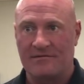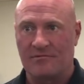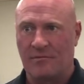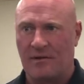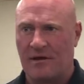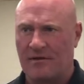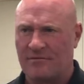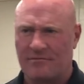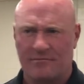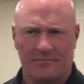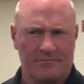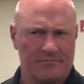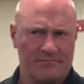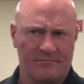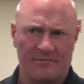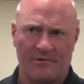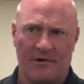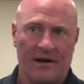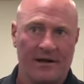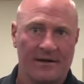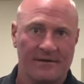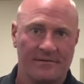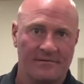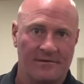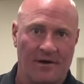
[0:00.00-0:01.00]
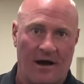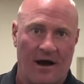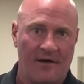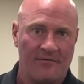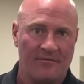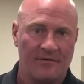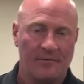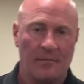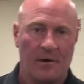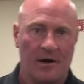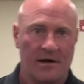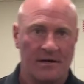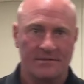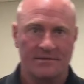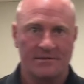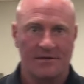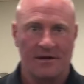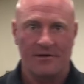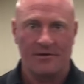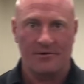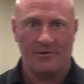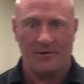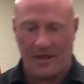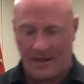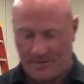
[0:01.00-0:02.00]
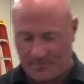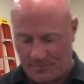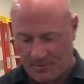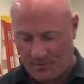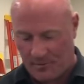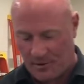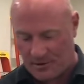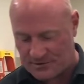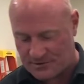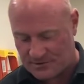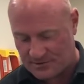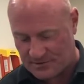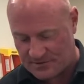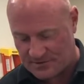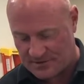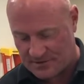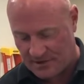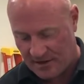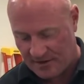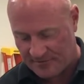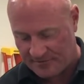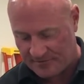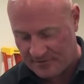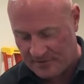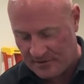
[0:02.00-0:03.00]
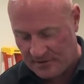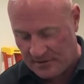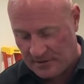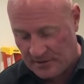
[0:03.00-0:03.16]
and we have some great coffee mugs and other like promotional stuff.